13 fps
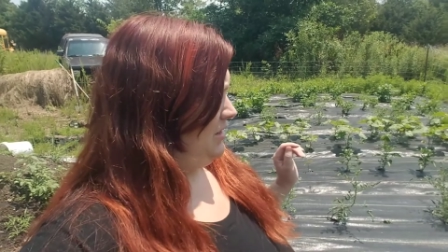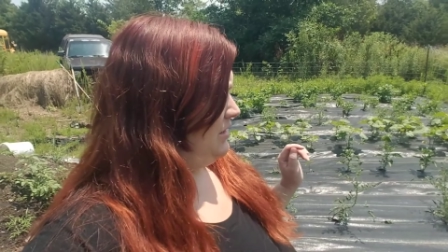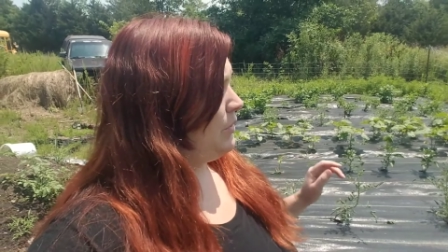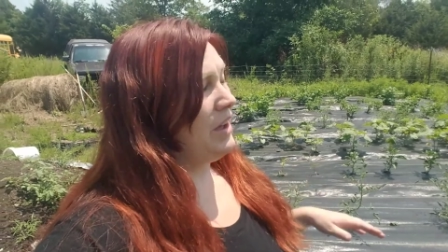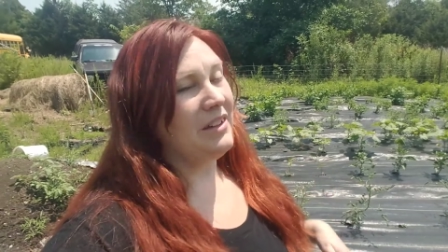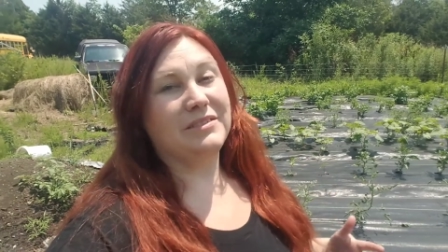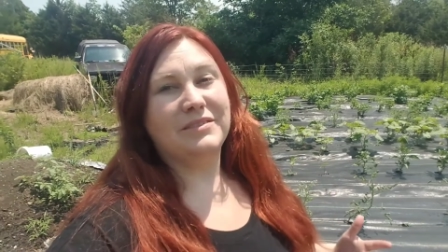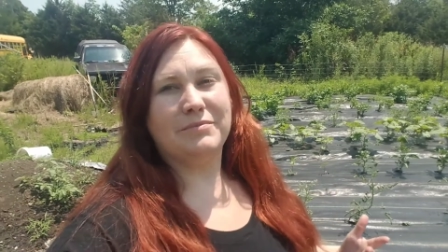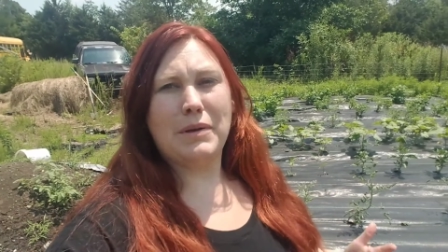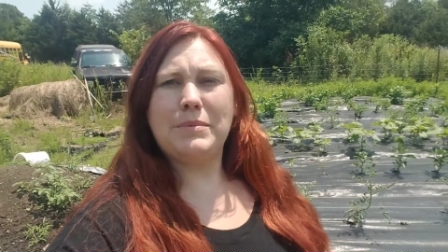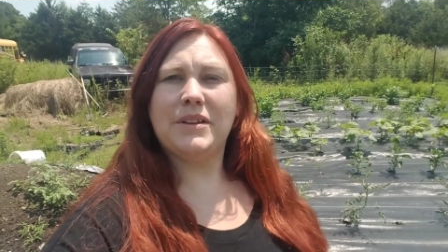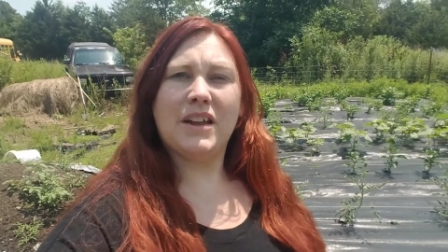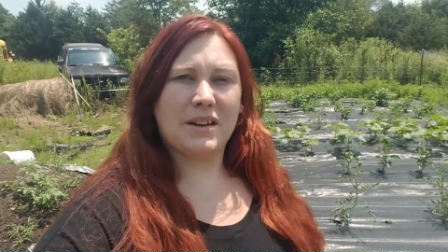Well,
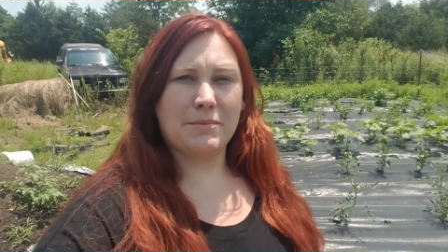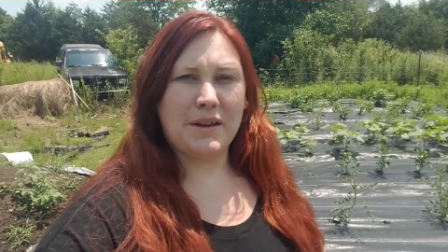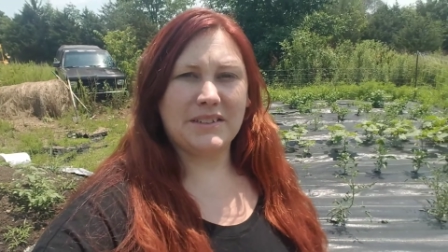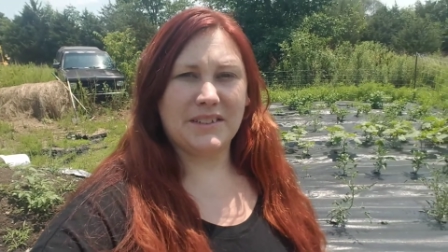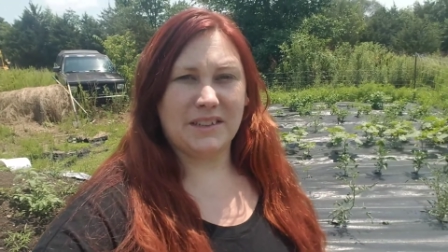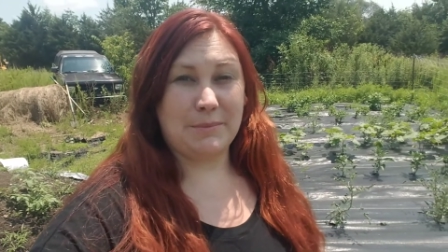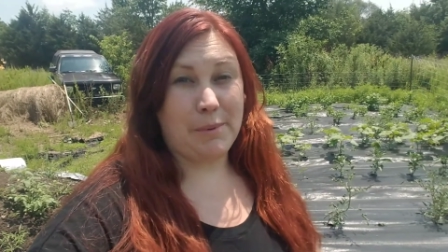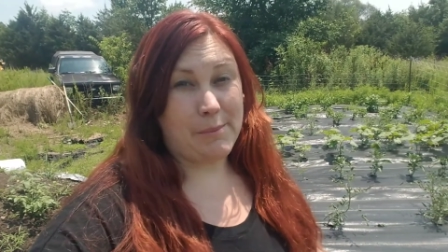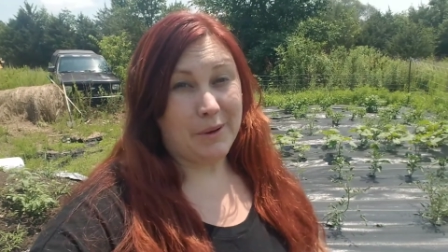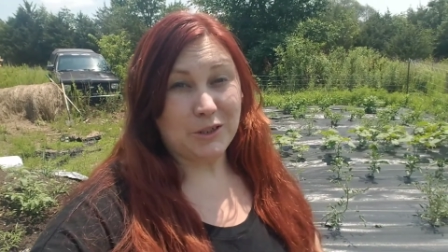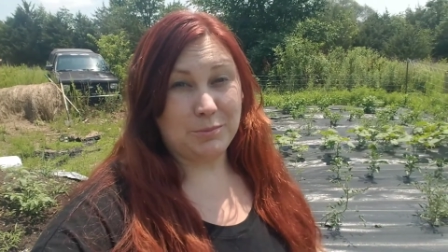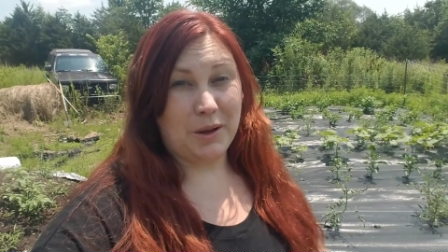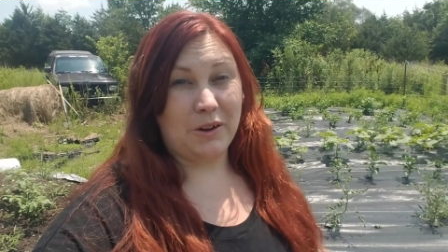maybe not amazingly, but
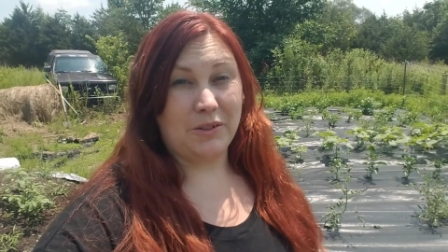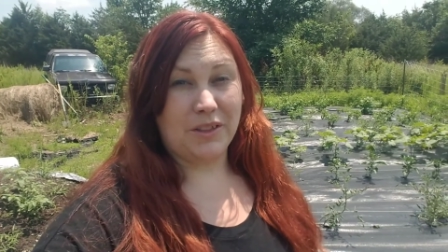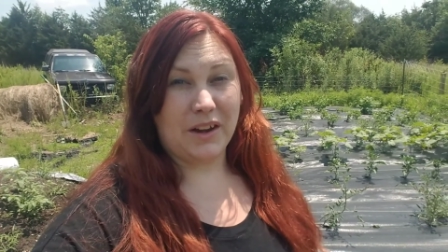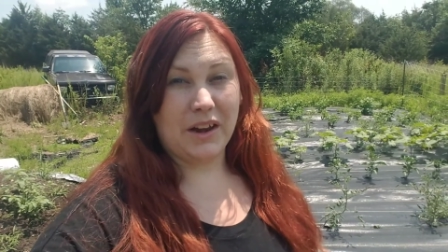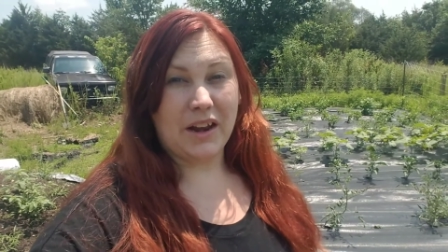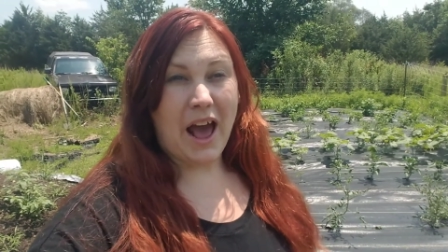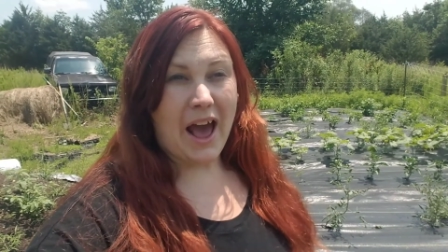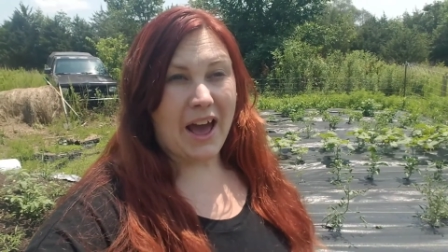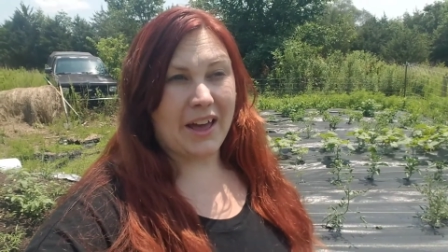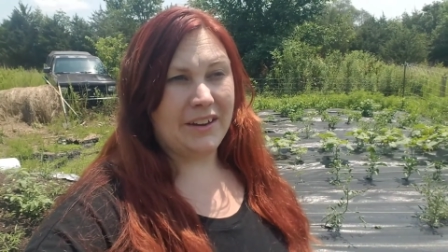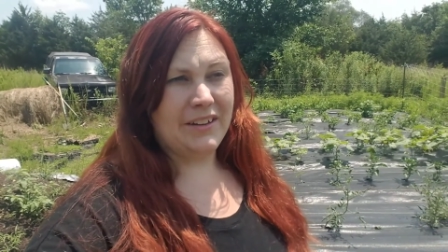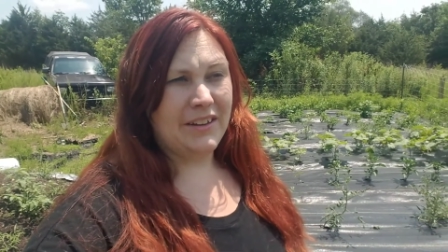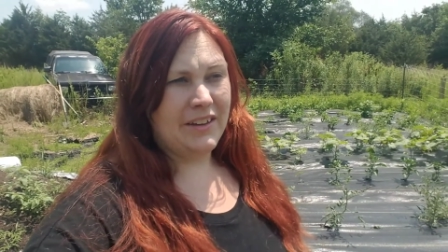much better than it
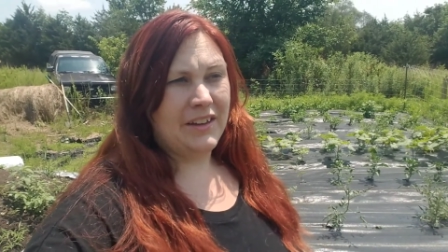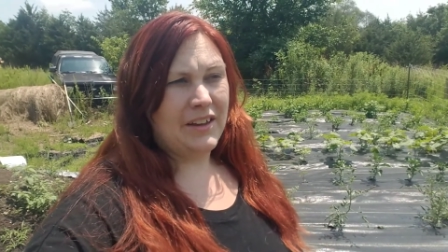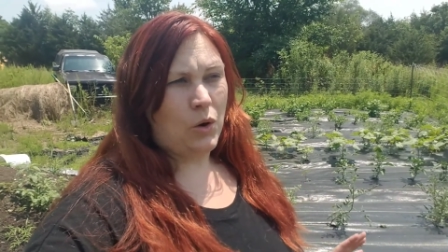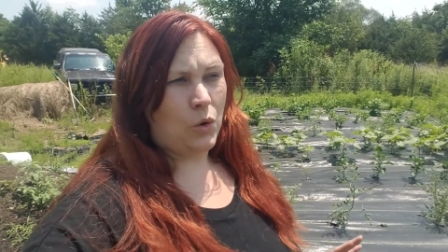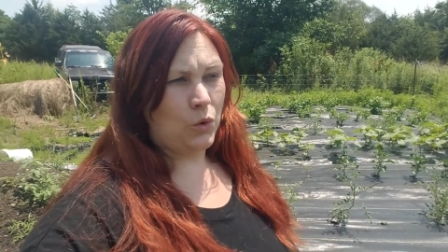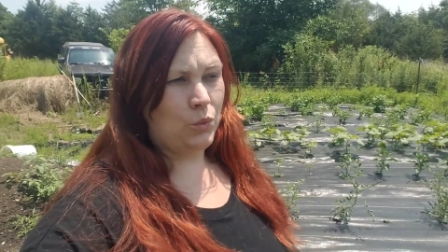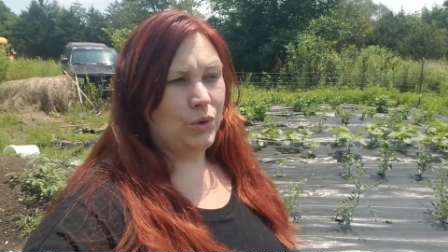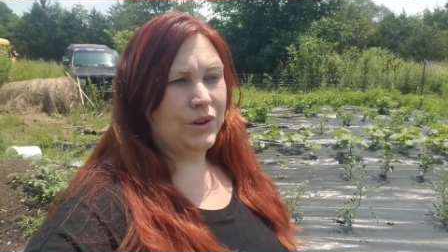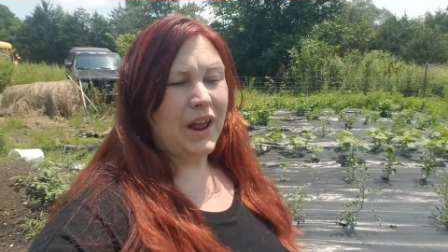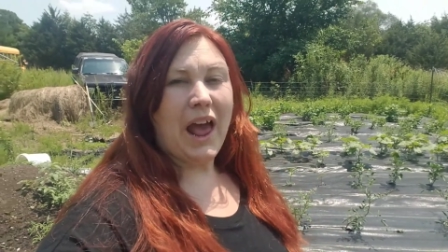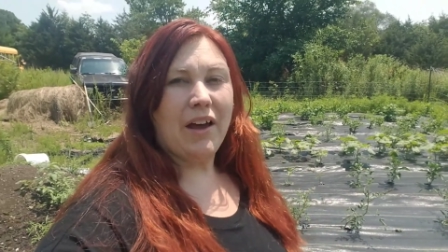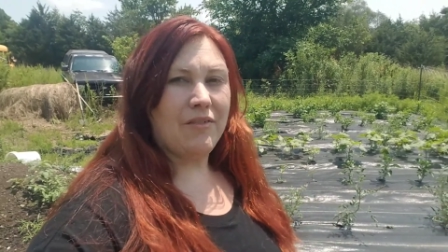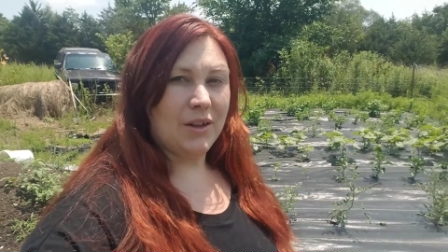had or would
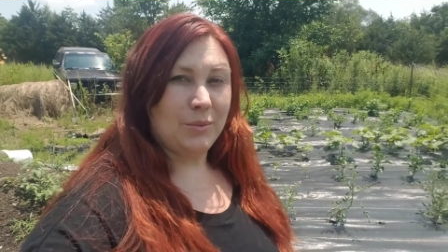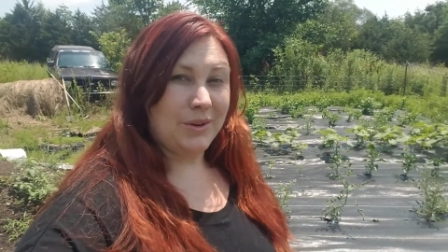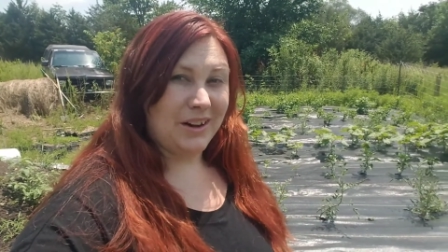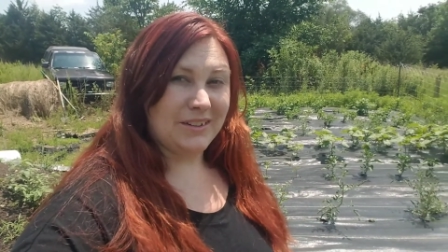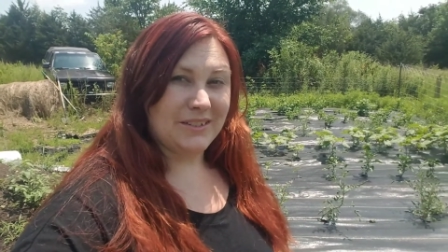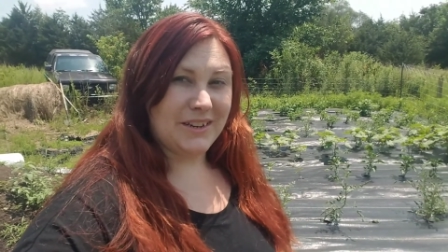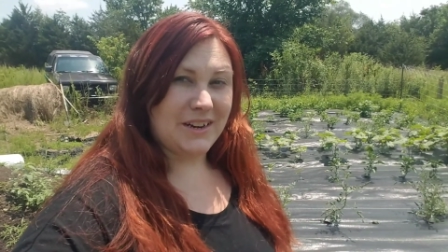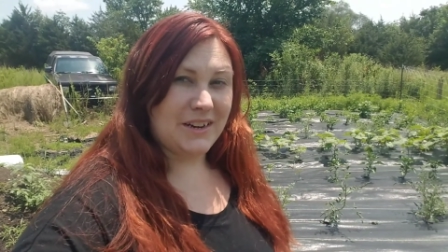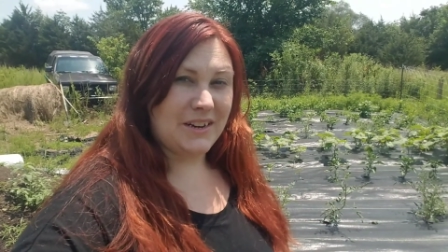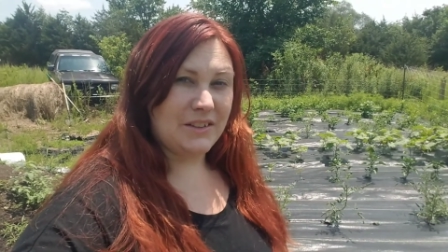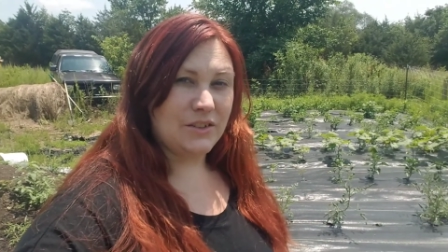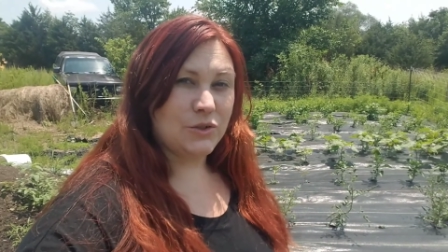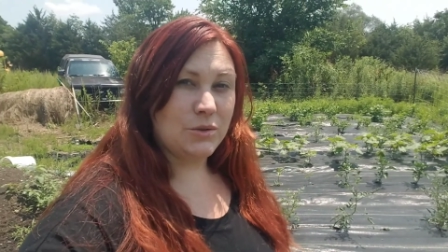have had we not done
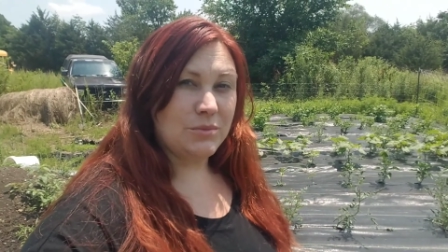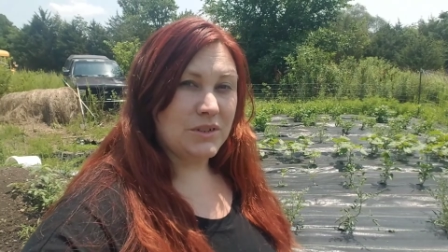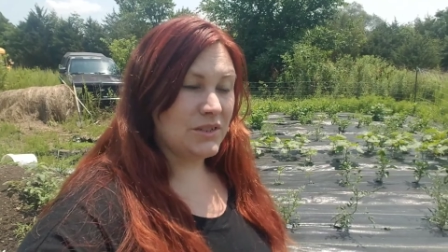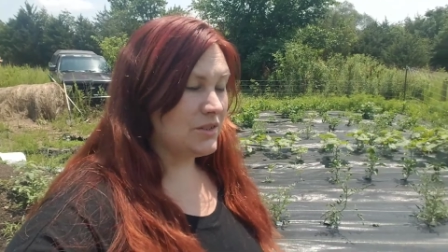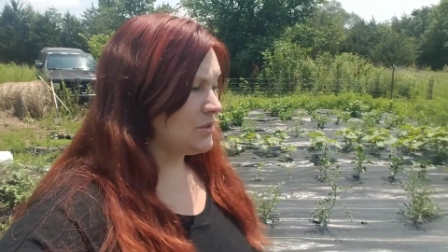any of the treatment to the